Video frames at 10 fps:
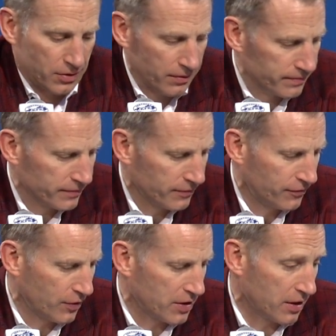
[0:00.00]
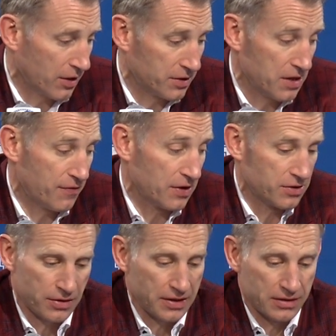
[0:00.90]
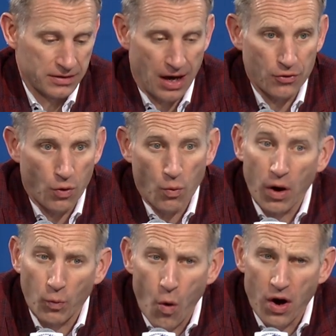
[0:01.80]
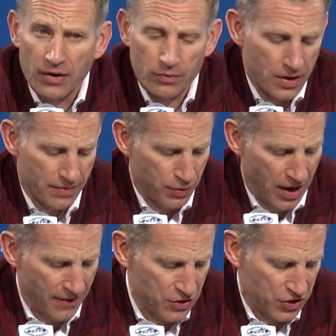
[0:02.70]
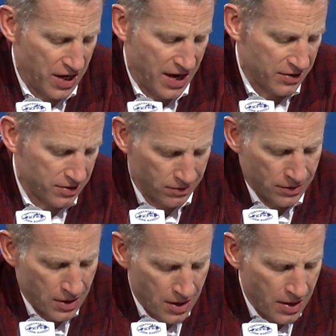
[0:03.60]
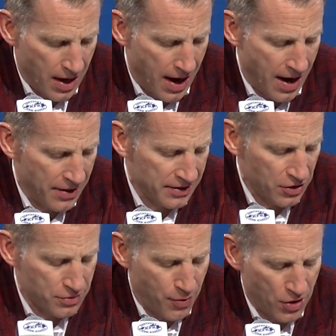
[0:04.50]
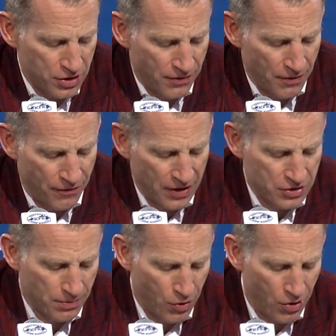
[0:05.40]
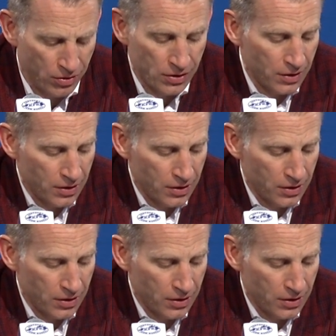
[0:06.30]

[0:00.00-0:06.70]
So if we get our defense, like, down to a 1-1, we'd probably have a chance. So I think there's parts of it fixable.